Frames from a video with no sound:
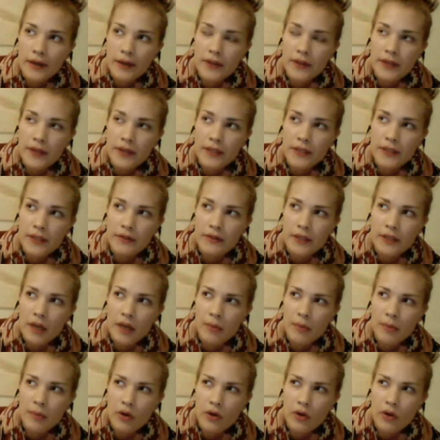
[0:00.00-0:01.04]
Then in the
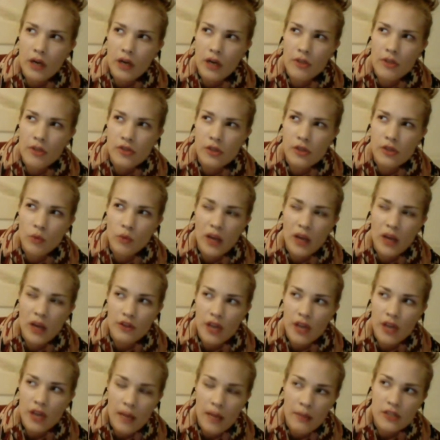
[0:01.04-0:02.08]
upper elementary school, we had
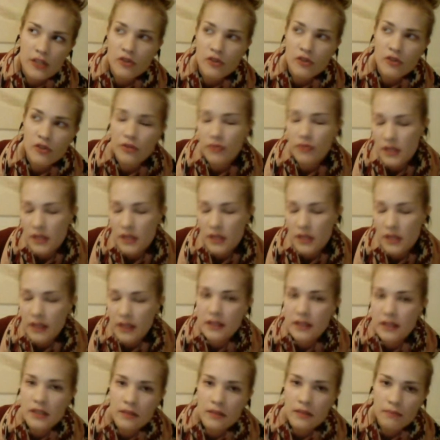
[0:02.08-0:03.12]
chemistry,
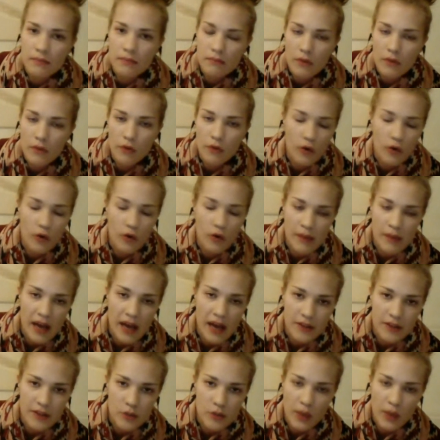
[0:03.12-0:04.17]
physics, of course,
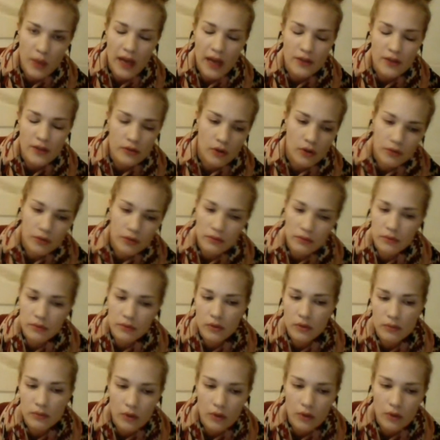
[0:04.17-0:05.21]
maths. We had all
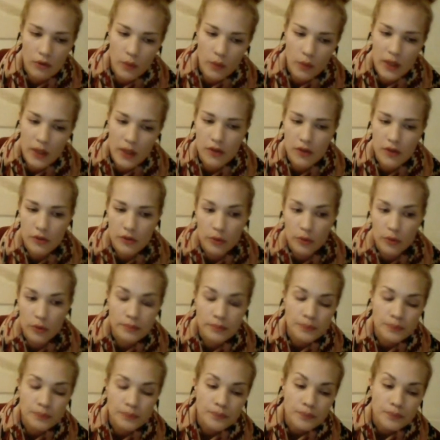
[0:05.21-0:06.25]
the way through
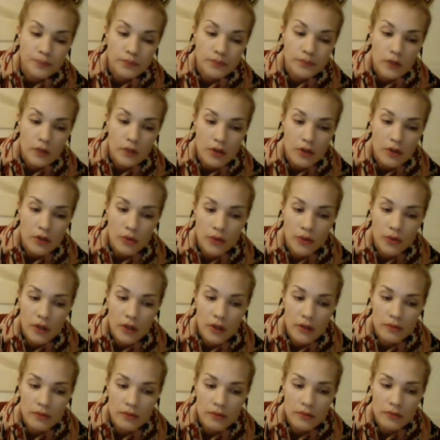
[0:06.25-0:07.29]

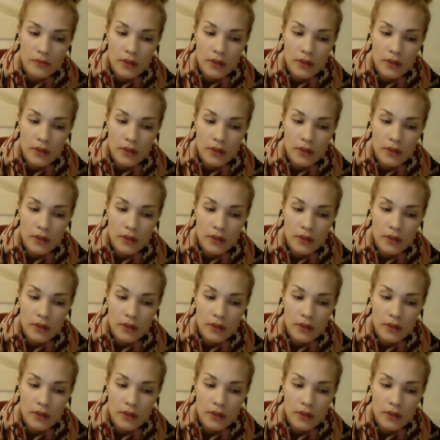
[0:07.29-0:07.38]
the